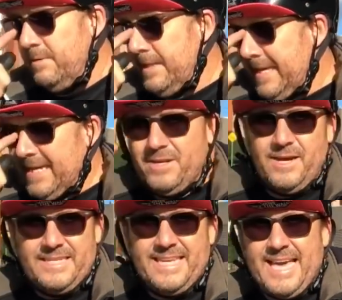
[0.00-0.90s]
really get an
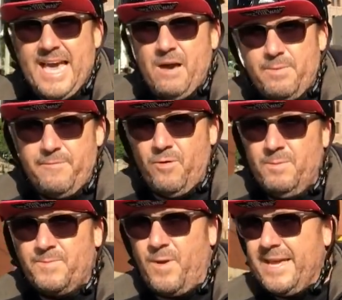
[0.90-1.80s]
idea how it
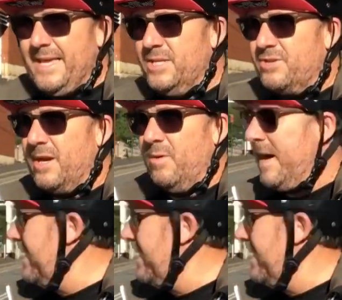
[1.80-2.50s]
performs. Braking straight away